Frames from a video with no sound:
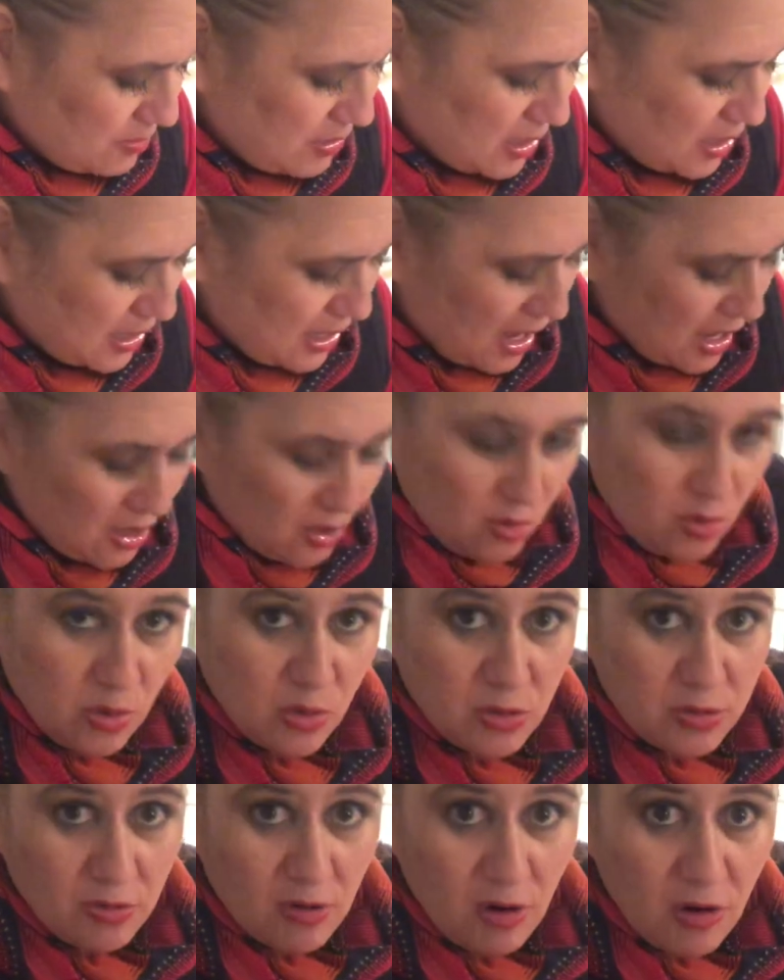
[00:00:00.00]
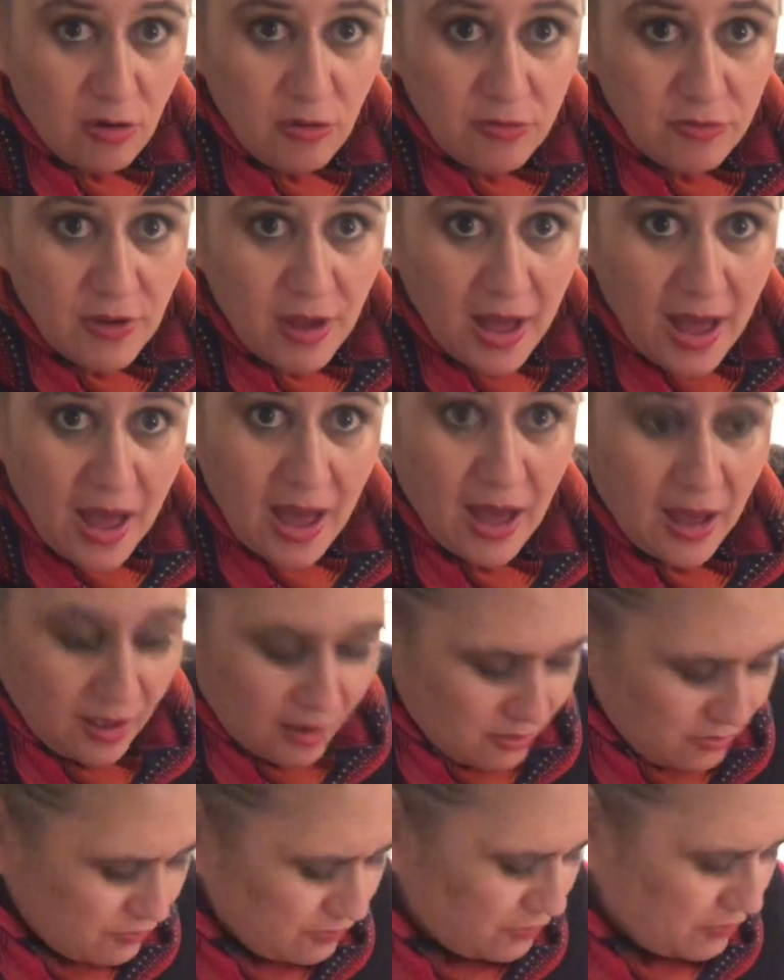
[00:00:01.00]
I'm going to cut a quarter off, a
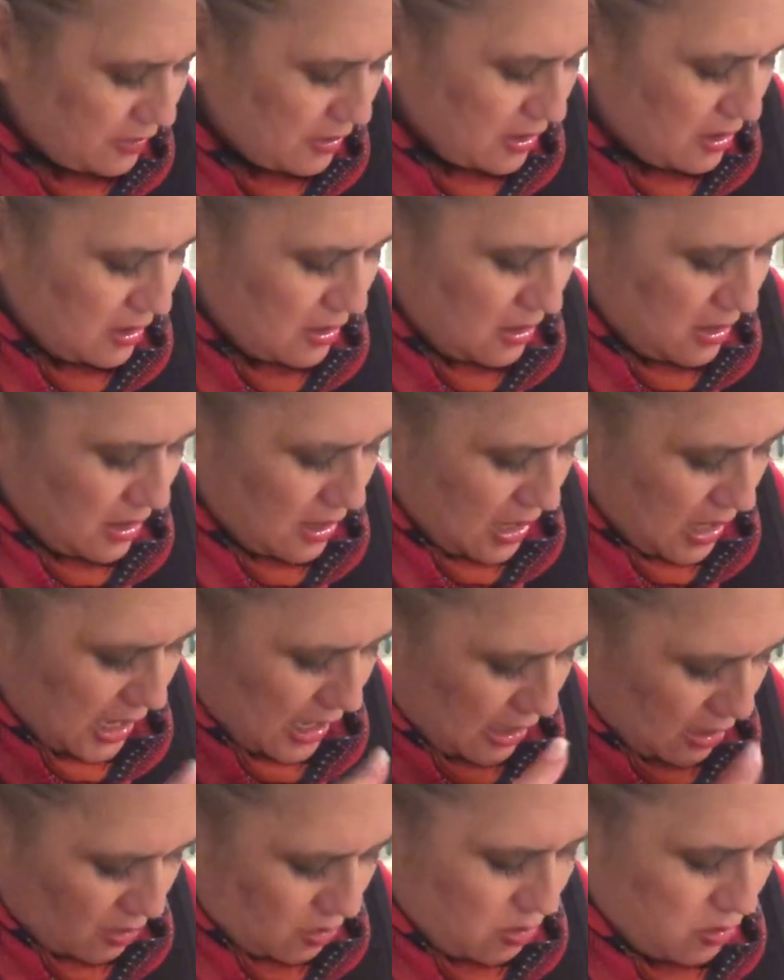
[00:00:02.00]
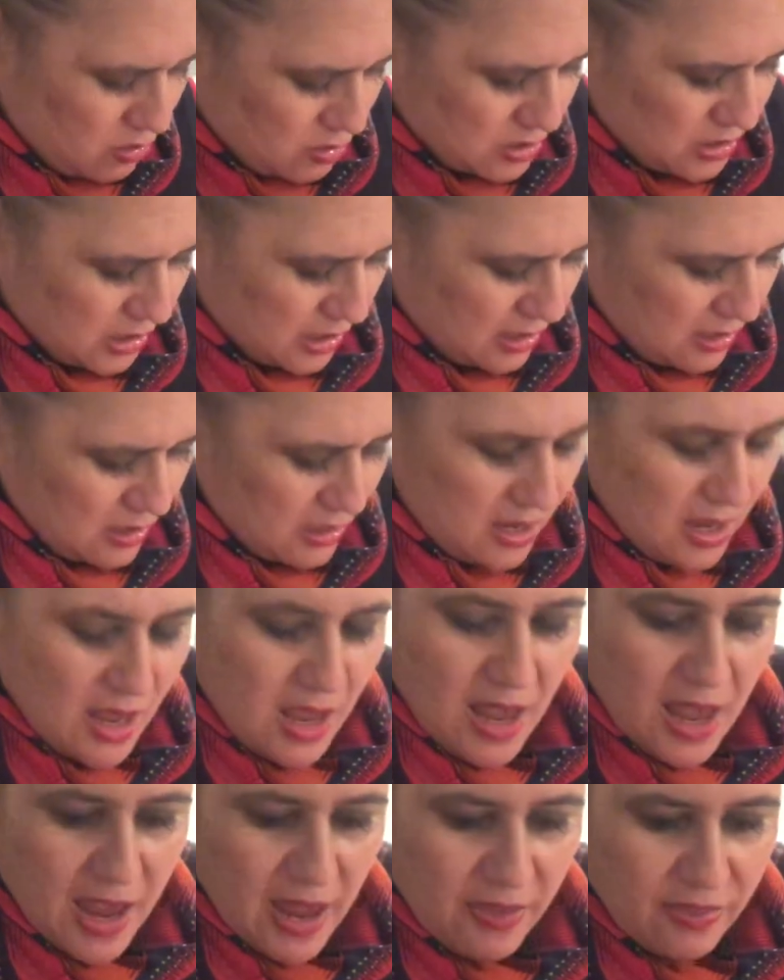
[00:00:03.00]
half and a quarter,
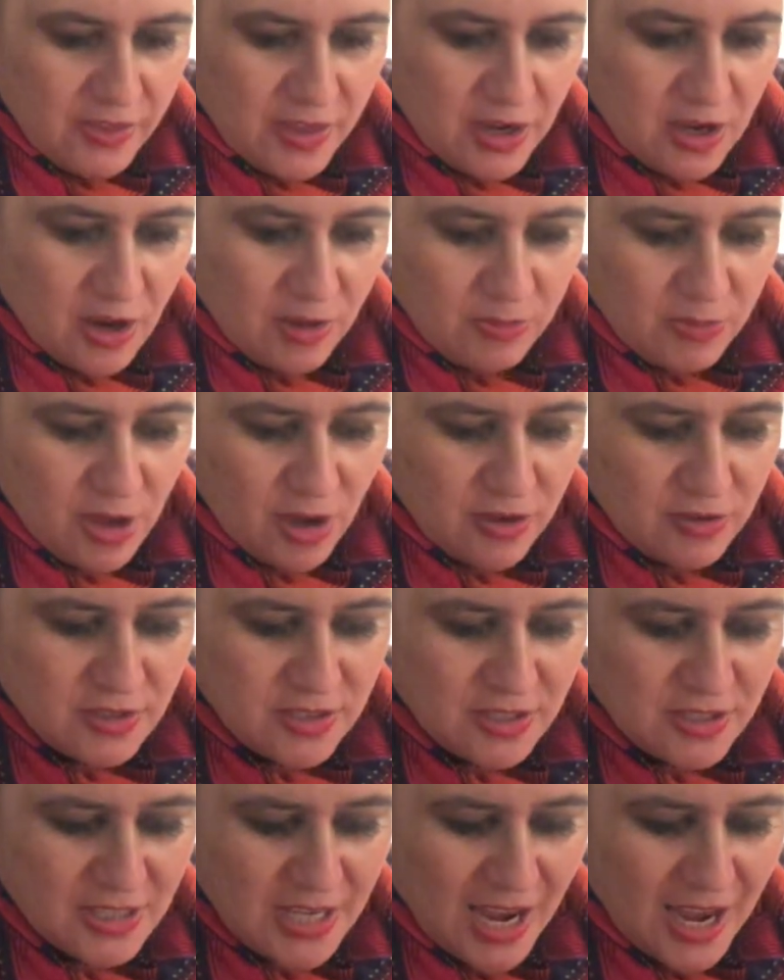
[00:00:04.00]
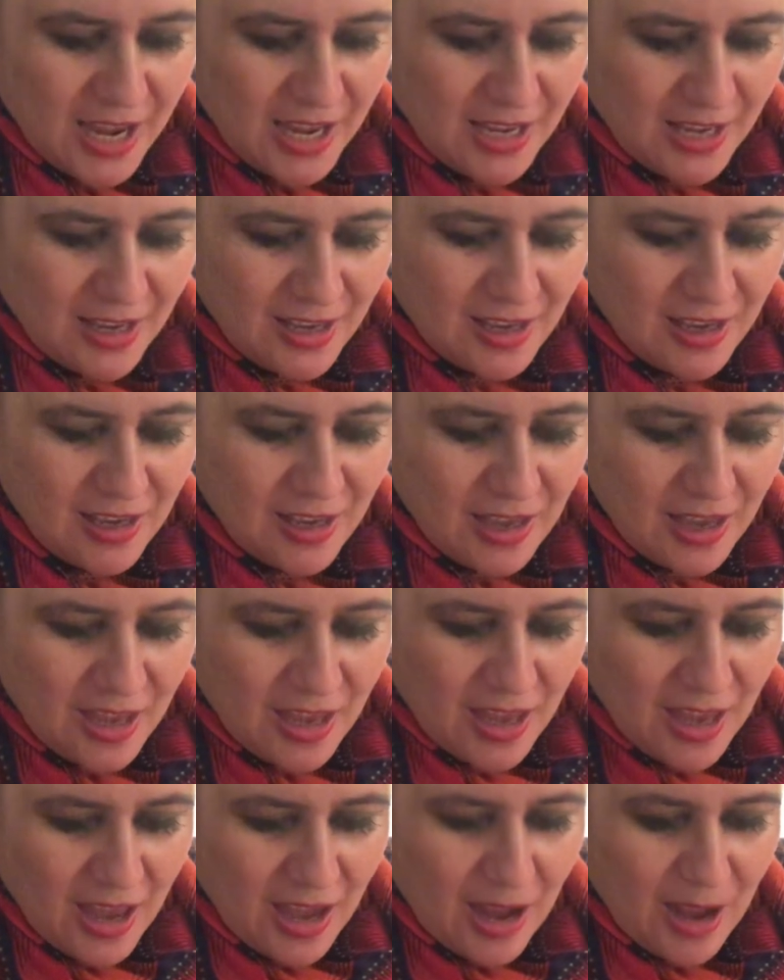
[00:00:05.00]
and then I'm going to take
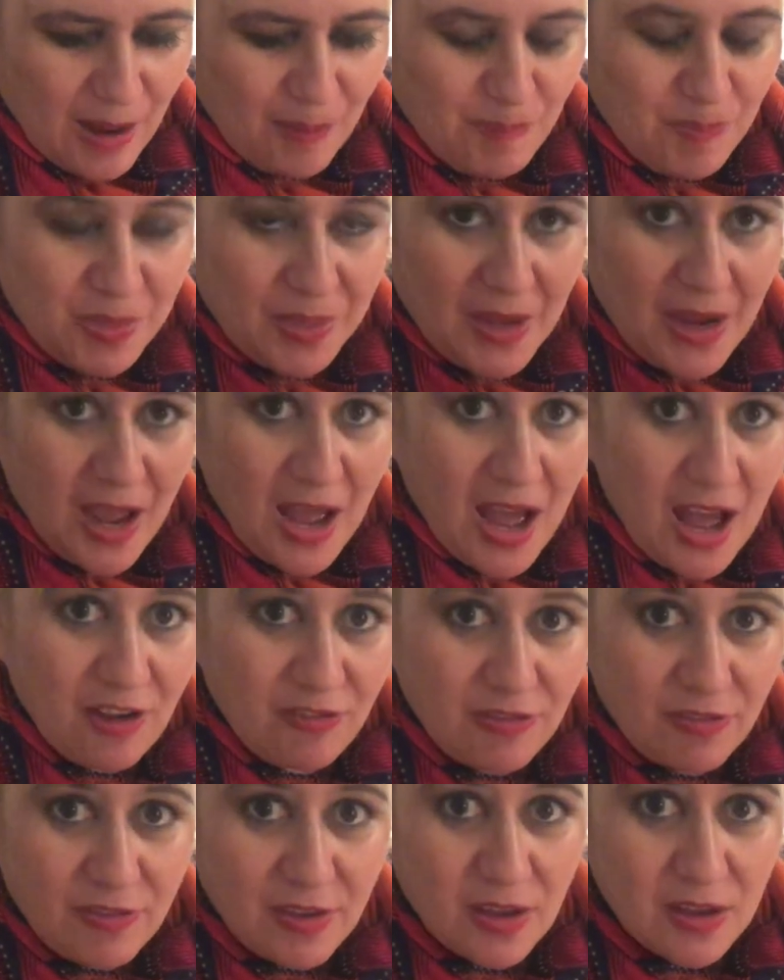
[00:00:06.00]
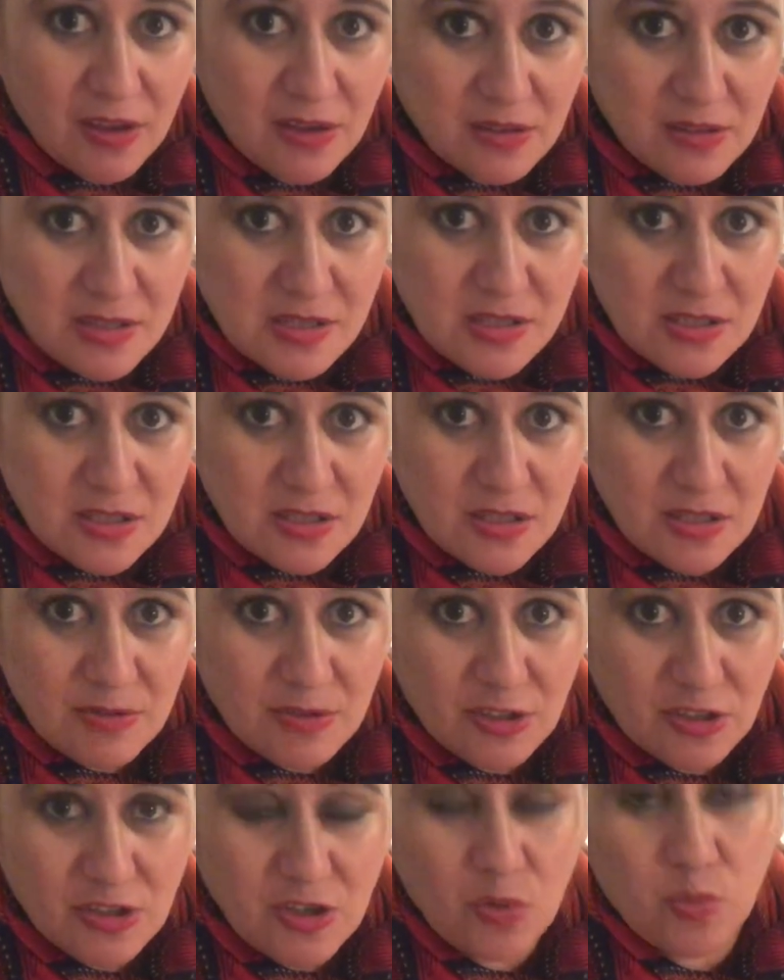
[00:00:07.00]
half of it
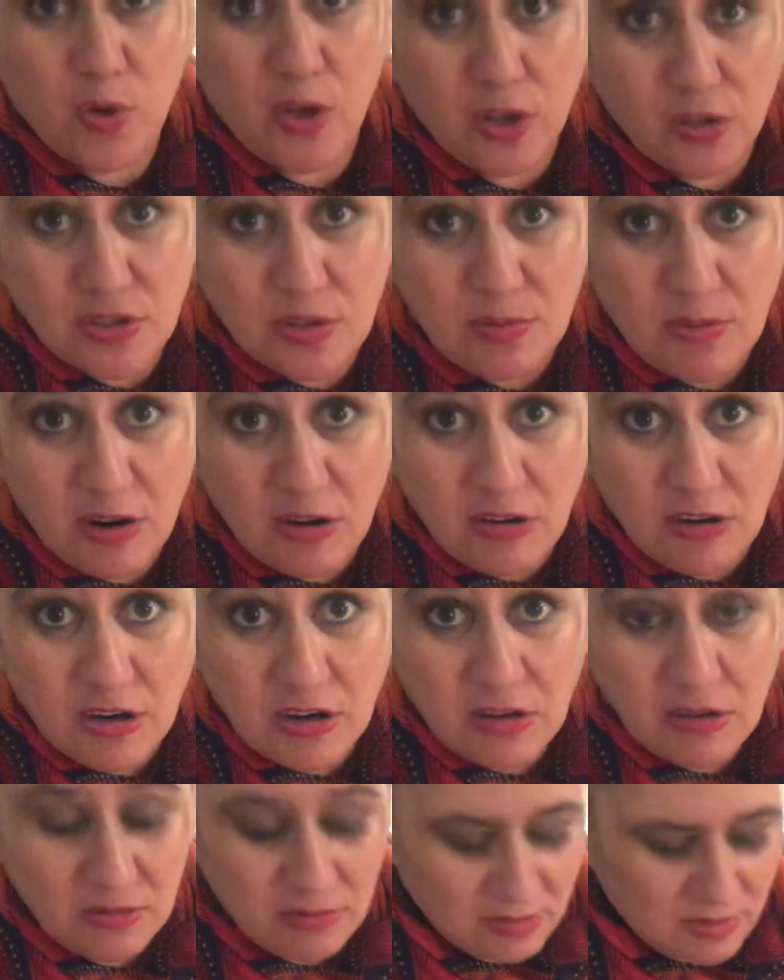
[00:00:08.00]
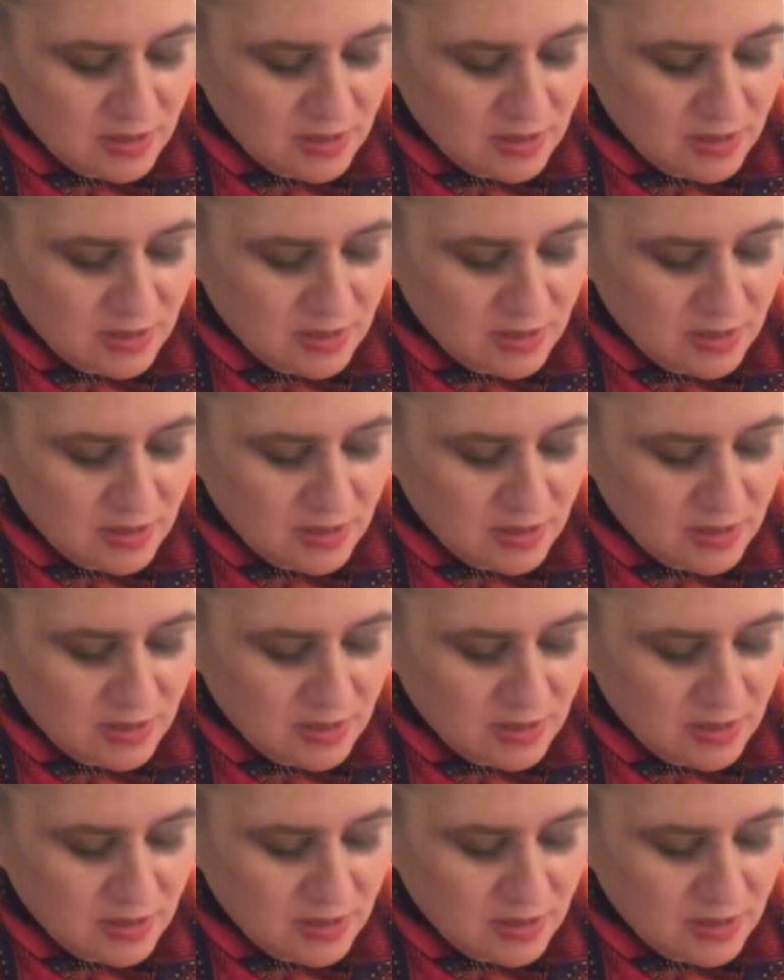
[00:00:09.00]
to work tomorrow.